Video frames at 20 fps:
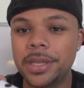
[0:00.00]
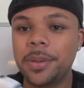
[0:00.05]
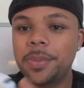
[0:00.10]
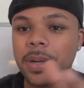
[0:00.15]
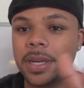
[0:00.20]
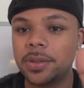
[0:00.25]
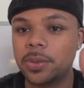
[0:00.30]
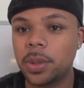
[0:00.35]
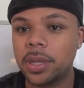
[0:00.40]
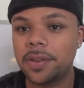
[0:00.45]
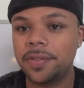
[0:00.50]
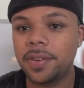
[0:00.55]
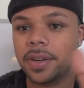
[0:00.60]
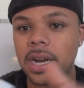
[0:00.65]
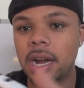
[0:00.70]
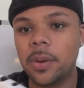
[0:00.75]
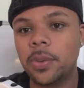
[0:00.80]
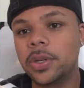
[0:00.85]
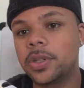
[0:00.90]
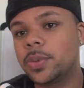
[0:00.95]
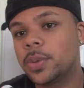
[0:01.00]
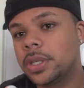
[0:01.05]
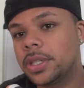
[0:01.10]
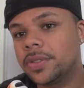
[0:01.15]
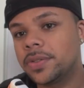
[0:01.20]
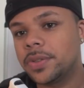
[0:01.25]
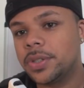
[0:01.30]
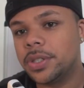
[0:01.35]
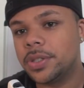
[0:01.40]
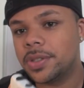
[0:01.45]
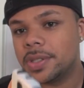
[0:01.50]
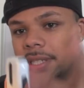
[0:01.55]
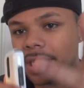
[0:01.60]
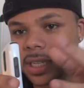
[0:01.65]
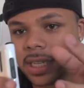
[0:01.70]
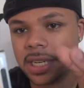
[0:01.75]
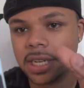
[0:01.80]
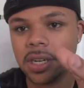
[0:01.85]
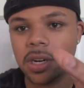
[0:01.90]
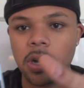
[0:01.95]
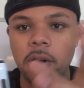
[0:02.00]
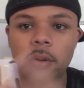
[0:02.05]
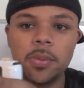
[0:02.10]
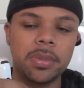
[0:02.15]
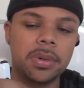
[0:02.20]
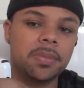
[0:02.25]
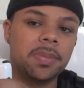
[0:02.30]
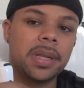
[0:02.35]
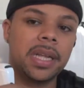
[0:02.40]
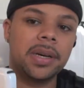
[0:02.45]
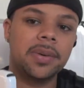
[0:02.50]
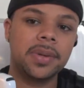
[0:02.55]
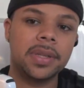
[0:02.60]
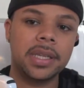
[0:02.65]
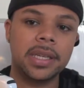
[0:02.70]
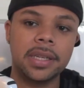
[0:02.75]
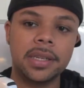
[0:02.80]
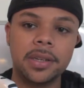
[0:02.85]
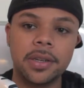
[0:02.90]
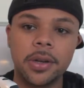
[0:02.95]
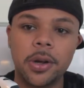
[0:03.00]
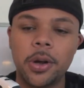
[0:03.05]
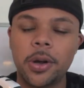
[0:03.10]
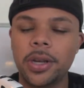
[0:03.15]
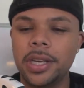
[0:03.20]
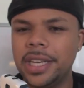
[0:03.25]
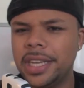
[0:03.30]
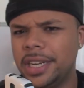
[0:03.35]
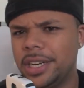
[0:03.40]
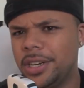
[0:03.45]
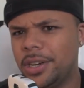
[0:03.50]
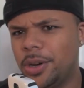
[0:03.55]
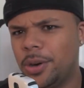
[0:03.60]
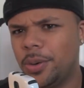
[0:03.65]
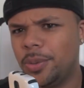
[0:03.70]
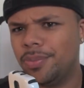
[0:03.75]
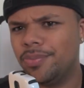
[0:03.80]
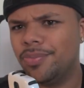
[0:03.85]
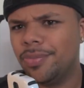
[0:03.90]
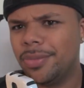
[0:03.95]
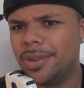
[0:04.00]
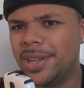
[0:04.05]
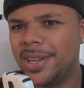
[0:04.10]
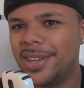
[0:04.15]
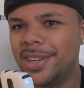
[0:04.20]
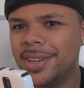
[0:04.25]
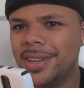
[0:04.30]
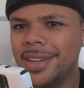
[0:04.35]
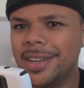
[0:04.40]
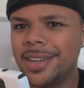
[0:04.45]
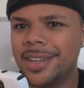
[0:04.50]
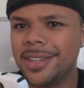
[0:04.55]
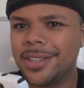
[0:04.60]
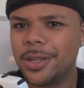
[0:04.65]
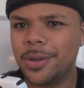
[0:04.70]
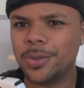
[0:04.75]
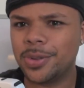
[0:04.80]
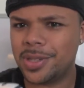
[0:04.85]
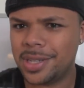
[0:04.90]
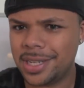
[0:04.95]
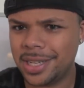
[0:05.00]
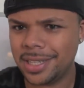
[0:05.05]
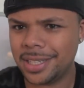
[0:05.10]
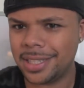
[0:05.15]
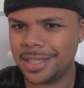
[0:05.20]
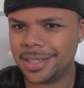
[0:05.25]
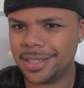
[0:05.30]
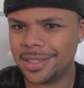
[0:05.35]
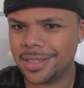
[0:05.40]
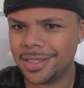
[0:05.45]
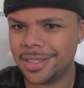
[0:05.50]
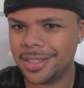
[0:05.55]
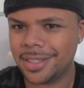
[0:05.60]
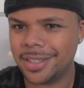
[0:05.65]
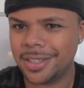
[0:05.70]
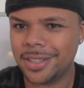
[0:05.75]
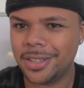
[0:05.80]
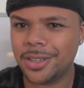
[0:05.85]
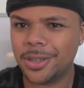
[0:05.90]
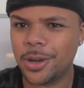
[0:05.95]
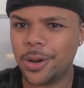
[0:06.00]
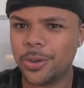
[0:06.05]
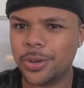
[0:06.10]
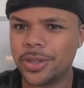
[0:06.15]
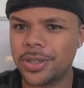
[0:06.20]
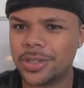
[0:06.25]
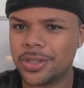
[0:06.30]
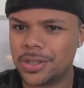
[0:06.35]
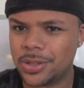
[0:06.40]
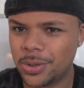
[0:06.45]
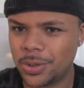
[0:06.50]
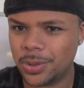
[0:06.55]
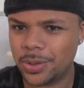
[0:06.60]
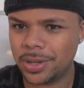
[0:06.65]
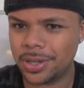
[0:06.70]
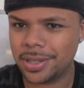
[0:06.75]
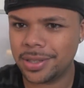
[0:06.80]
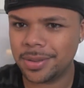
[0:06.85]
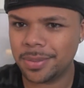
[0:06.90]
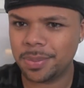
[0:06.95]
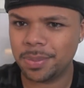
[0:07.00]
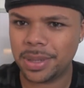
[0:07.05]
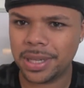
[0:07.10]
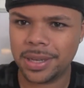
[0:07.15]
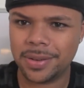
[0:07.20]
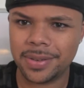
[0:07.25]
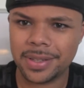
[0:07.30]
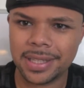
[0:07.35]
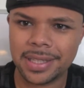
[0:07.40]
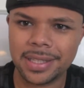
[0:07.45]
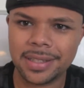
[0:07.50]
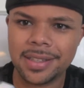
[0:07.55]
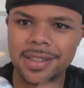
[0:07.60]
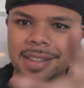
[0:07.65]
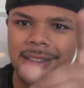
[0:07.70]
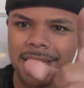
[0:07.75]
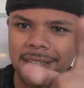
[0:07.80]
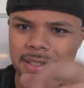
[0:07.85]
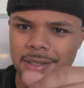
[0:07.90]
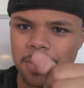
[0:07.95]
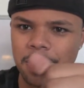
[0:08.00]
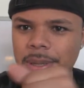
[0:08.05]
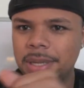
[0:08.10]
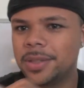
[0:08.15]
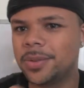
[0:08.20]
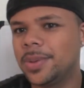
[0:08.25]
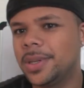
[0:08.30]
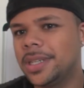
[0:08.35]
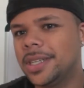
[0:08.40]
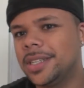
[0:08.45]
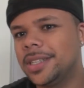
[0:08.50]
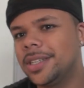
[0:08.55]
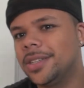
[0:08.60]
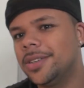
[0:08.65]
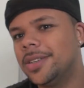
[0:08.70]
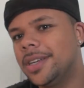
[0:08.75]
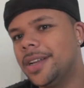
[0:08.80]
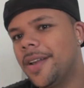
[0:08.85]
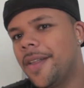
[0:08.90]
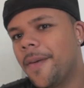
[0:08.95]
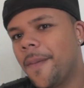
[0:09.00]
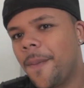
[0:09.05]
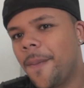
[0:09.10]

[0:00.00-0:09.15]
But the best way to figure out which one is for you is to get it home and play with it. Get it home. Don't steal it. Go to the store and play with it. That's the best way to do it.